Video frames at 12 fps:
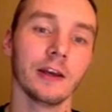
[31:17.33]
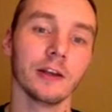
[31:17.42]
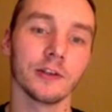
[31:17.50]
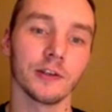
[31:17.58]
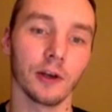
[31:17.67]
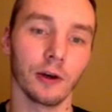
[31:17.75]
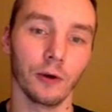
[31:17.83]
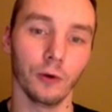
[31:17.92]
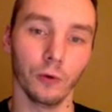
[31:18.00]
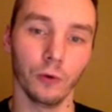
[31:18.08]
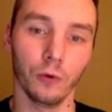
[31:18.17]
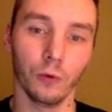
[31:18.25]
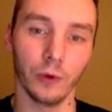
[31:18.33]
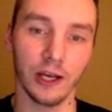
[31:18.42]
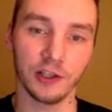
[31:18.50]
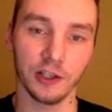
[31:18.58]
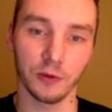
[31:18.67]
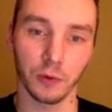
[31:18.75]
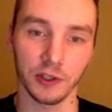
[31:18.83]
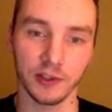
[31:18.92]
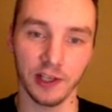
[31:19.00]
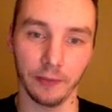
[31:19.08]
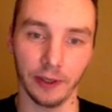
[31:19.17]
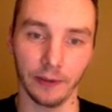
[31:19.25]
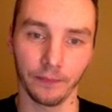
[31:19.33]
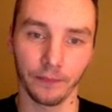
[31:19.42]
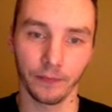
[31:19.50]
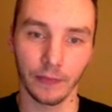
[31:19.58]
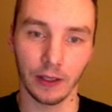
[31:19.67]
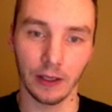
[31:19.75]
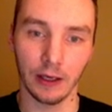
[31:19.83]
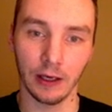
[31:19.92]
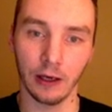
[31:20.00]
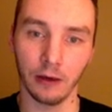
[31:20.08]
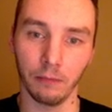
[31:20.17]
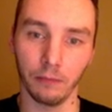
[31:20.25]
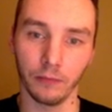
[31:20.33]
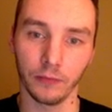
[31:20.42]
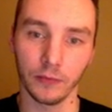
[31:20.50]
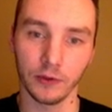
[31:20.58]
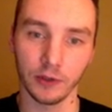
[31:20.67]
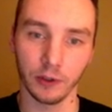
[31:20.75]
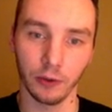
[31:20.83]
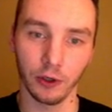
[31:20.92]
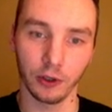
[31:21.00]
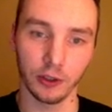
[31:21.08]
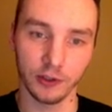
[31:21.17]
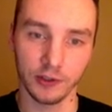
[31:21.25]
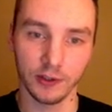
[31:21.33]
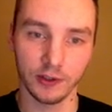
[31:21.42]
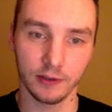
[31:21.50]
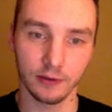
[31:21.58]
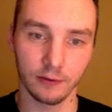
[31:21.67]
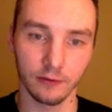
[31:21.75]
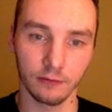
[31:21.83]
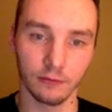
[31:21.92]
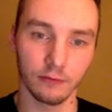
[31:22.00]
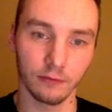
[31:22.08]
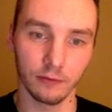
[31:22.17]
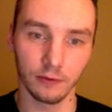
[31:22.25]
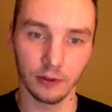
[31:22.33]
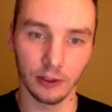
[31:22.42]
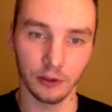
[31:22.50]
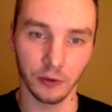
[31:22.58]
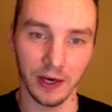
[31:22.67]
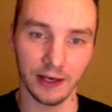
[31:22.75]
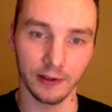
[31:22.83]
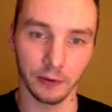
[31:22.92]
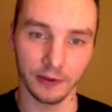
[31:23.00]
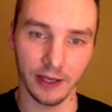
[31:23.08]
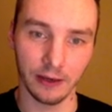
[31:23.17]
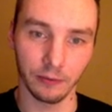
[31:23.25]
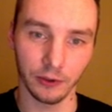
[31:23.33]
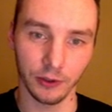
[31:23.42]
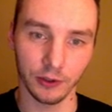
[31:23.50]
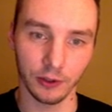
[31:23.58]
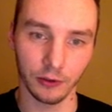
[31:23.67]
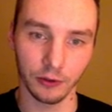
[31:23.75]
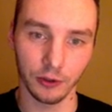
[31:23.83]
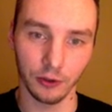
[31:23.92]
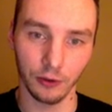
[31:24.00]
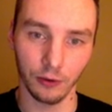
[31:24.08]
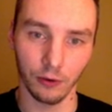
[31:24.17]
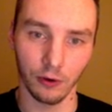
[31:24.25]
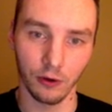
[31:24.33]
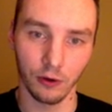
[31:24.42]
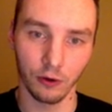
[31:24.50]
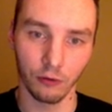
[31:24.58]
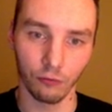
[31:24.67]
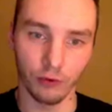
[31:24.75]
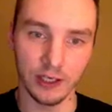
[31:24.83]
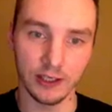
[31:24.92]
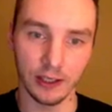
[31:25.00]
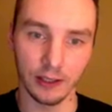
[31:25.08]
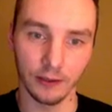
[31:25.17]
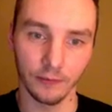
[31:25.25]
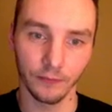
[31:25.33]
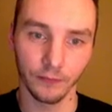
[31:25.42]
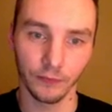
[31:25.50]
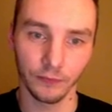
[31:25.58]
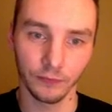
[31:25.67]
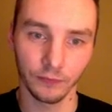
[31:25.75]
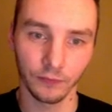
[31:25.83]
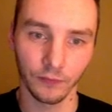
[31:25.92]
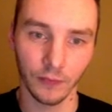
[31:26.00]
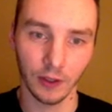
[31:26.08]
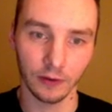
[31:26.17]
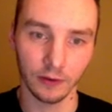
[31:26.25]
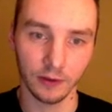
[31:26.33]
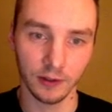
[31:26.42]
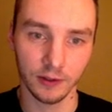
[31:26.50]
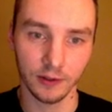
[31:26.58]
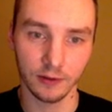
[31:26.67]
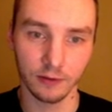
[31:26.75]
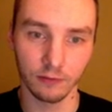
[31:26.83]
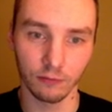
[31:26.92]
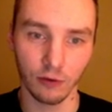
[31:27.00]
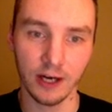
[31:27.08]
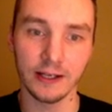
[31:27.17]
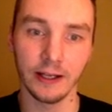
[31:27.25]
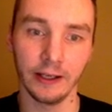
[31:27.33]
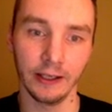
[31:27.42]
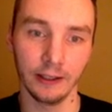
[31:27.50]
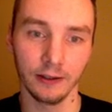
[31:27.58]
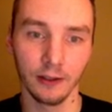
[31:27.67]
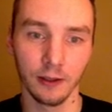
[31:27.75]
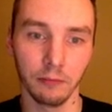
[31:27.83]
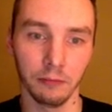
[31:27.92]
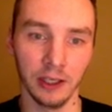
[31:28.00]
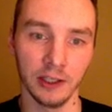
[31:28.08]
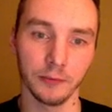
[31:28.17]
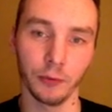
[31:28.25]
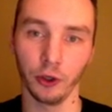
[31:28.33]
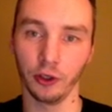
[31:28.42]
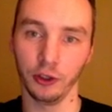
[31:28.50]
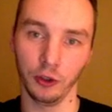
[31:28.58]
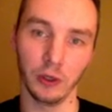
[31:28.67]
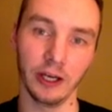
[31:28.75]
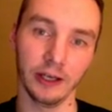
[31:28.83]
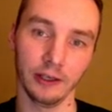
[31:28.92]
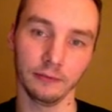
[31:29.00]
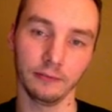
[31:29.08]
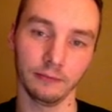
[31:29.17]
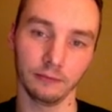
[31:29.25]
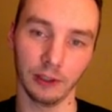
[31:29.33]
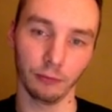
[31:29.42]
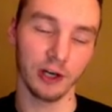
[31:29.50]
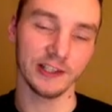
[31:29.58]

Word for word: so we actually just want to skip it. Um, so we're not going to do anything with that, we're just going to read in this write line means put a new line, press